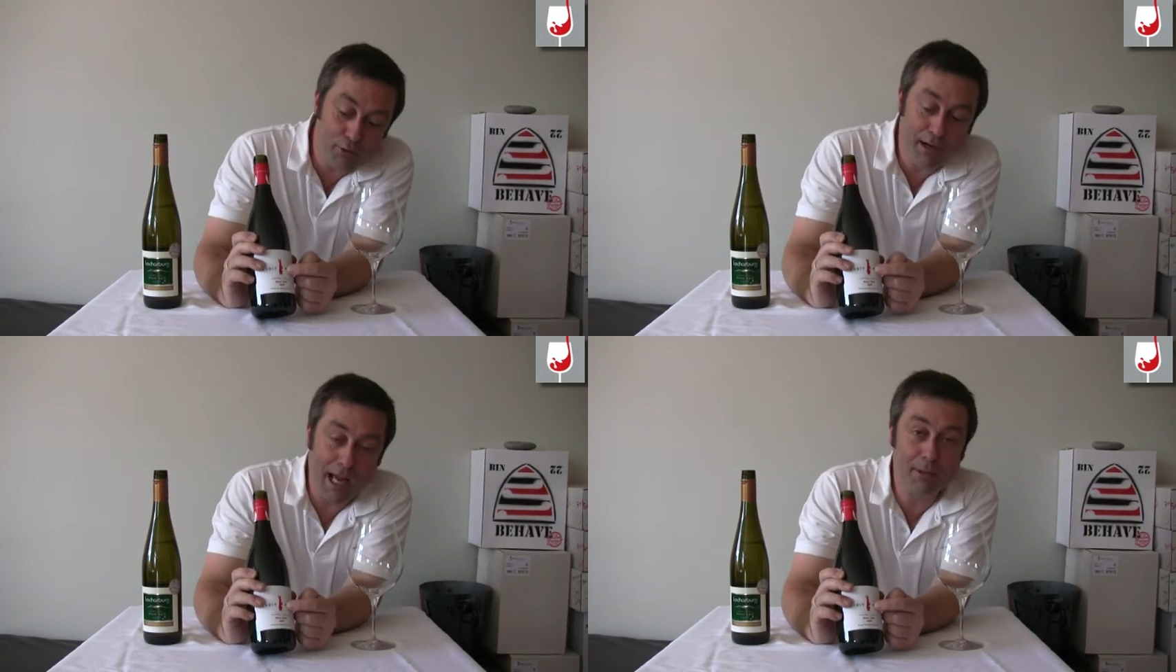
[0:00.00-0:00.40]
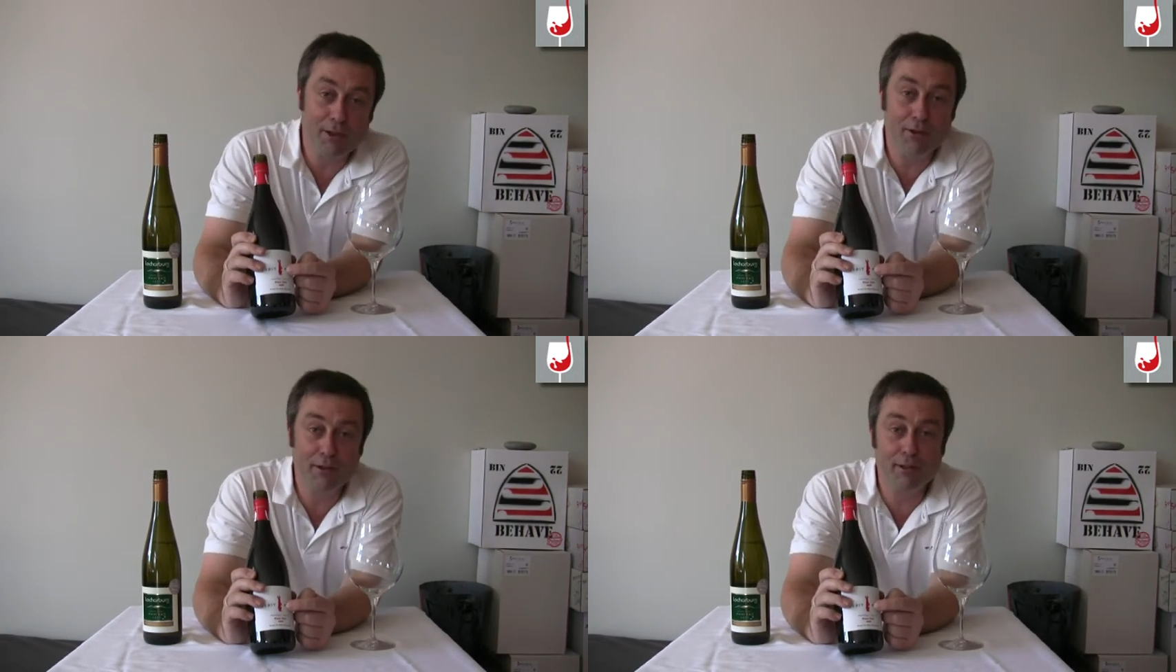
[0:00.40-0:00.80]
rabbit
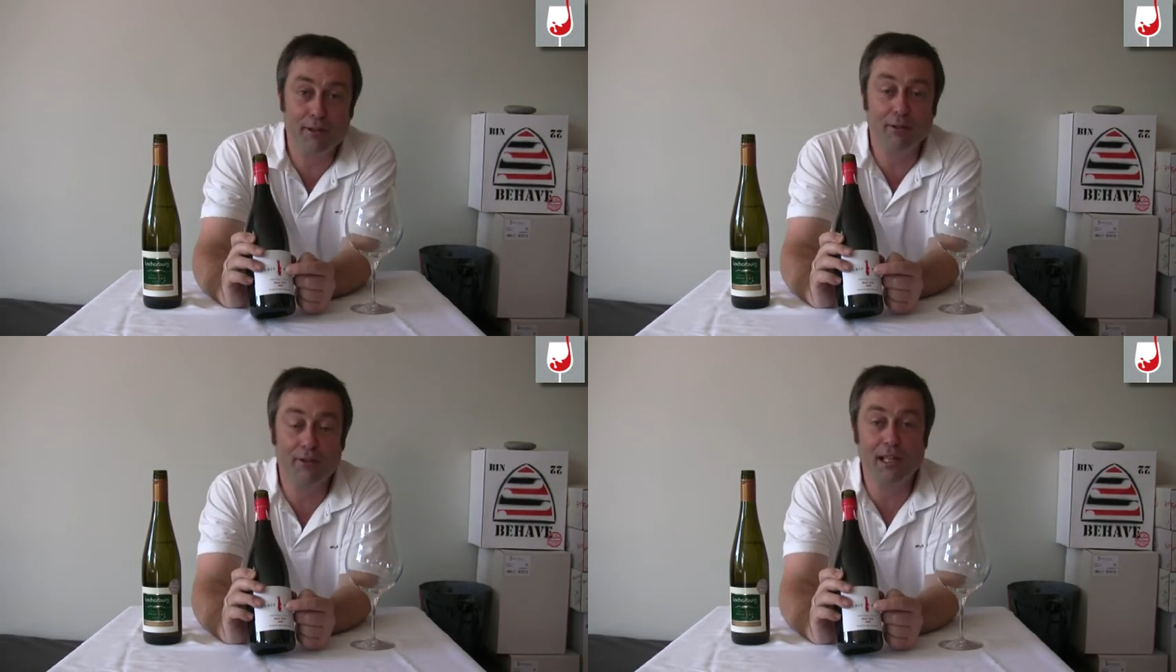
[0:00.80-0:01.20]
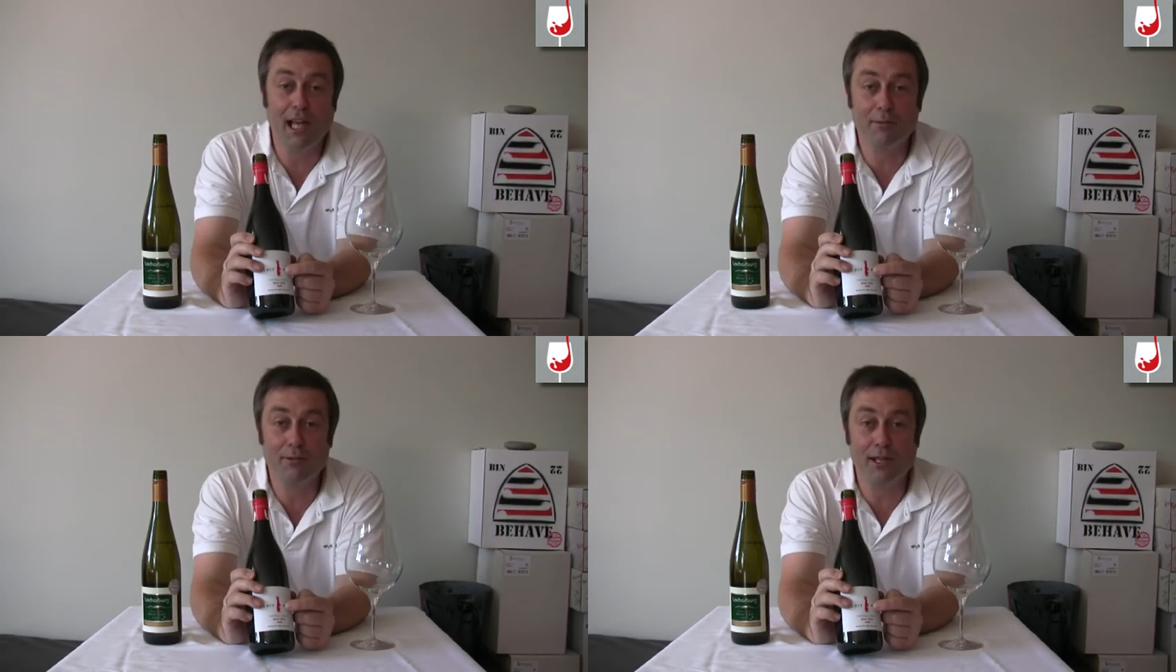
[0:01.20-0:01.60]
on the
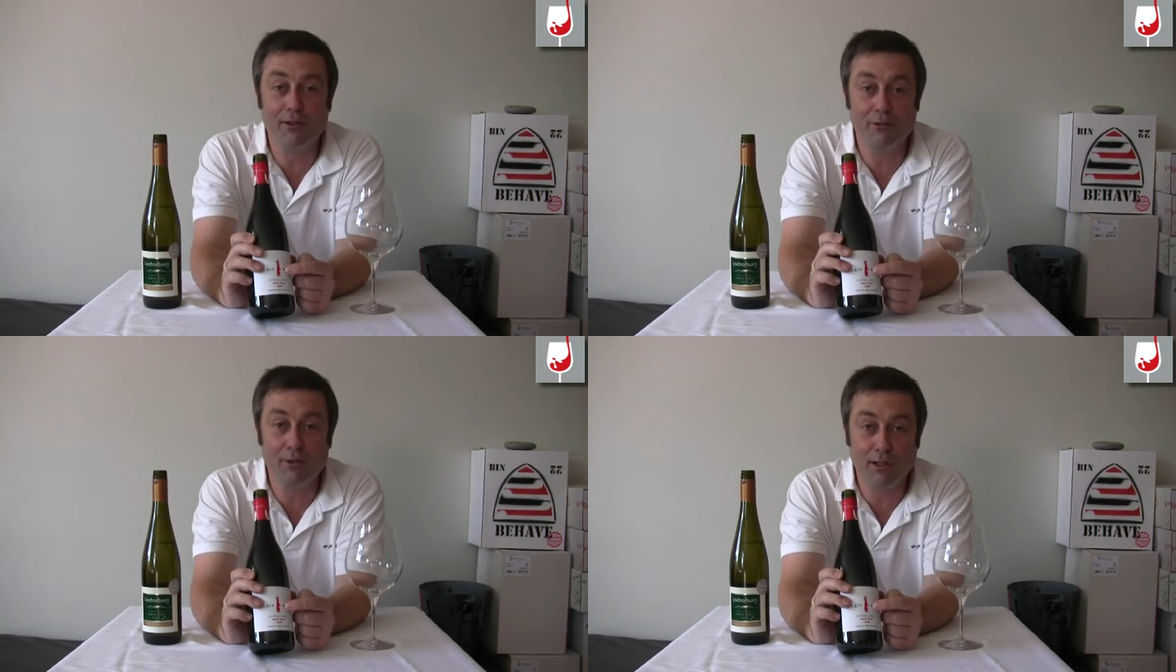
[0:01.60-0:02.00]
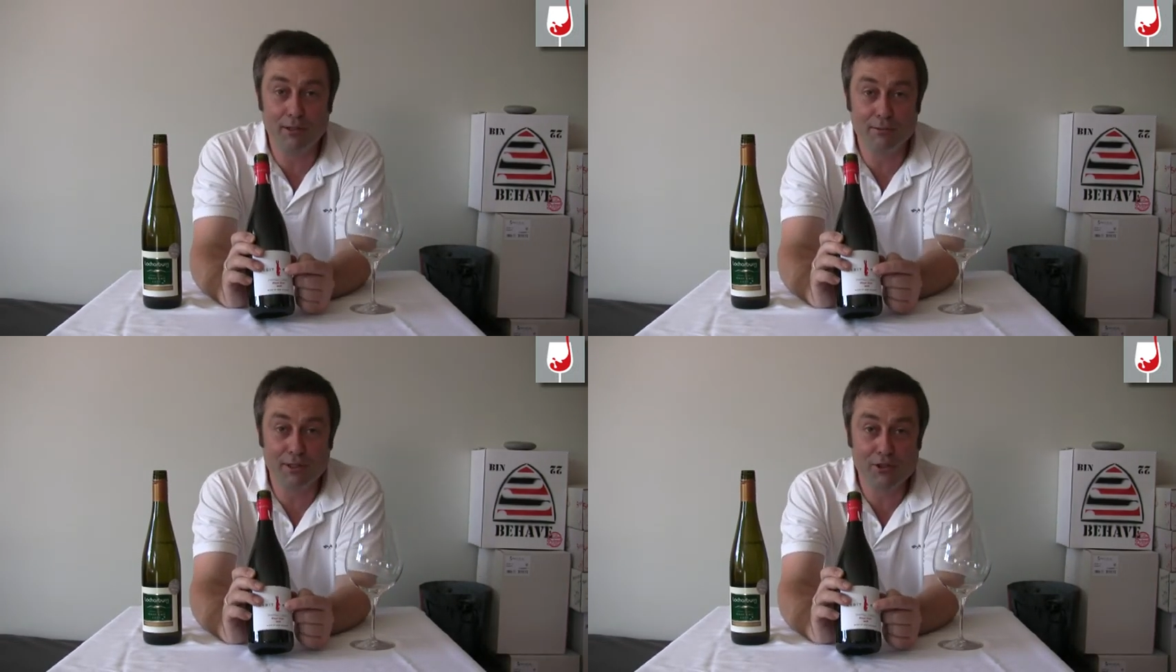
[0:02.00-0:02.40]
label there as well,
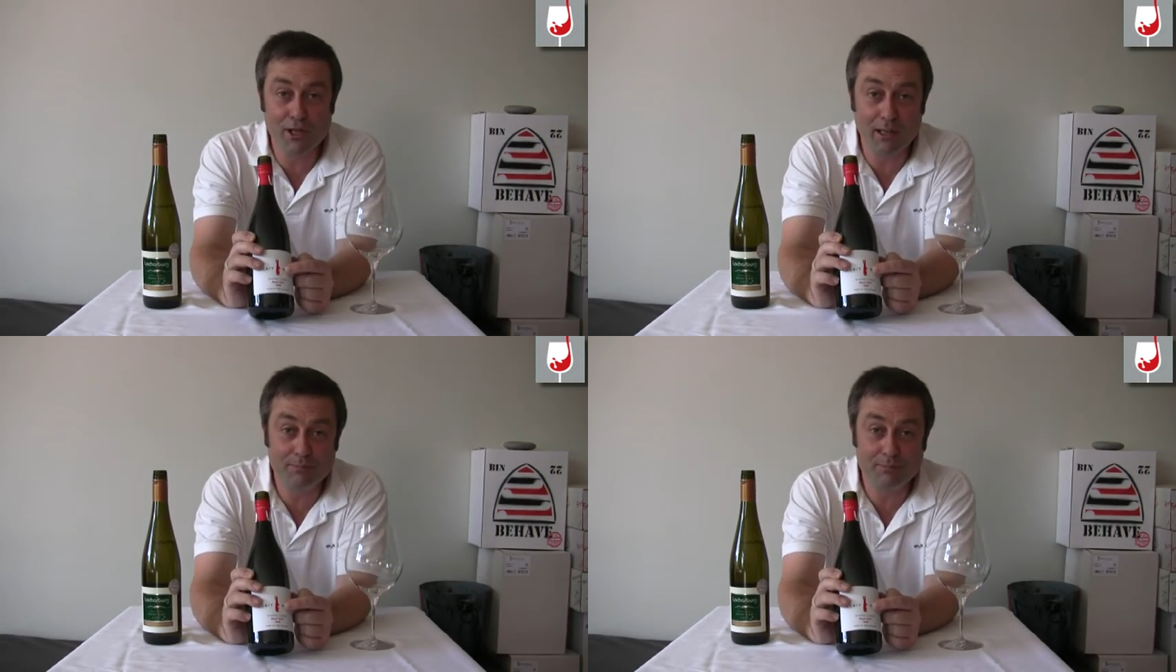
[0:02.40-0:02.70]
which